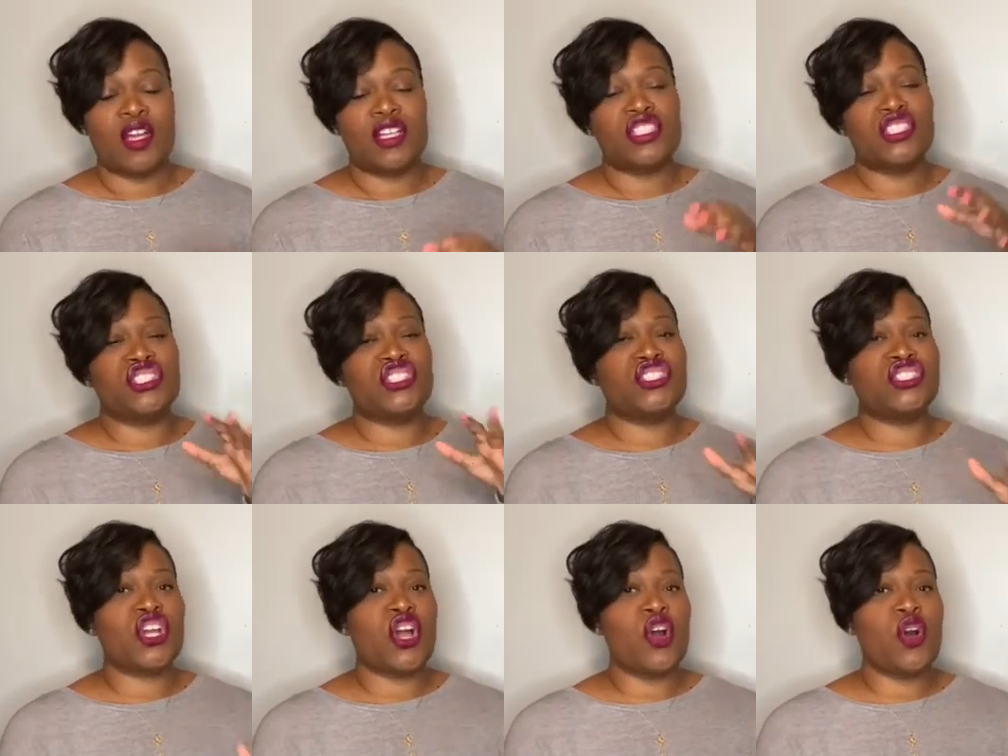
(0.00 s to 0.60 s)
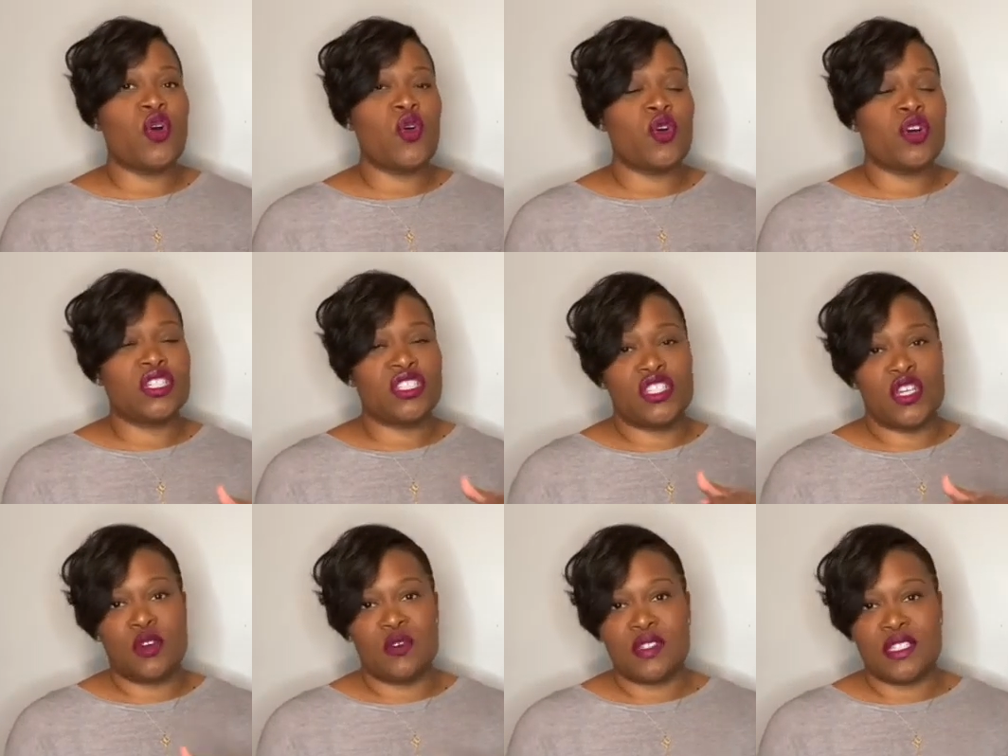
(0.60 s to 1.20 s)
Show,
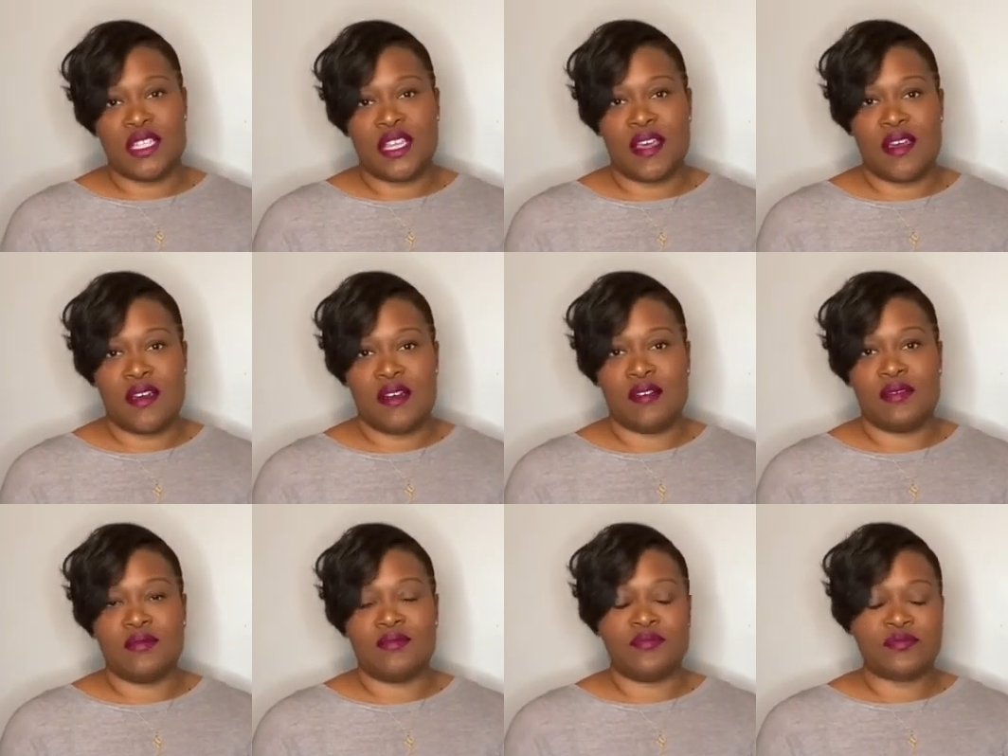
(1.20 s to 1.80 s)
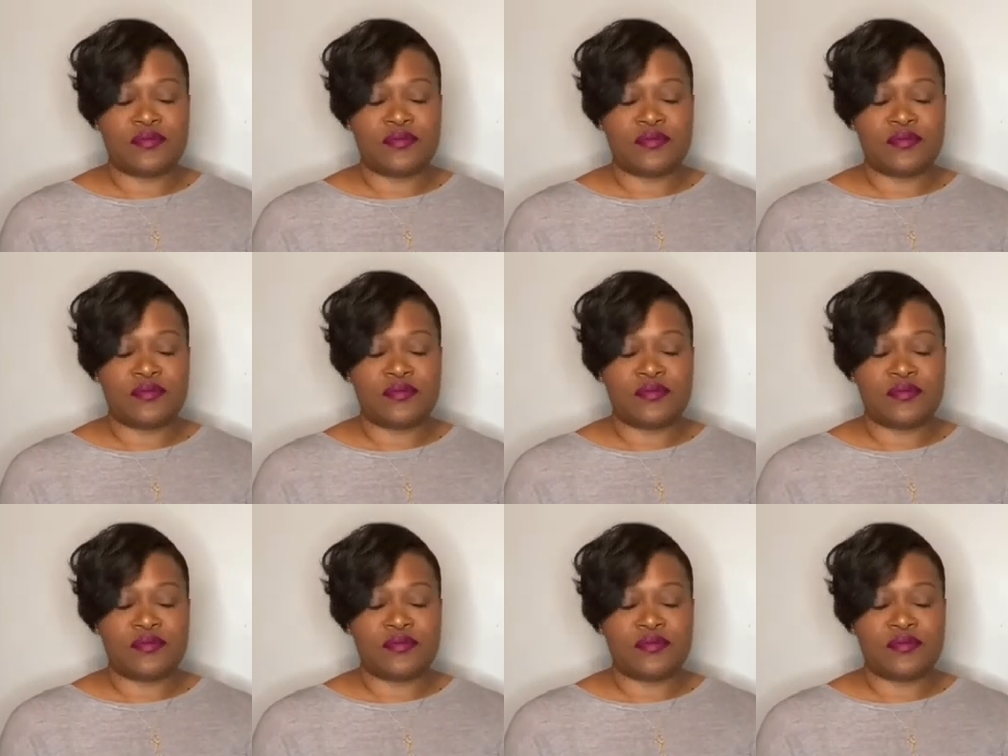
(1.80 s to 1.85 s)
don't tell.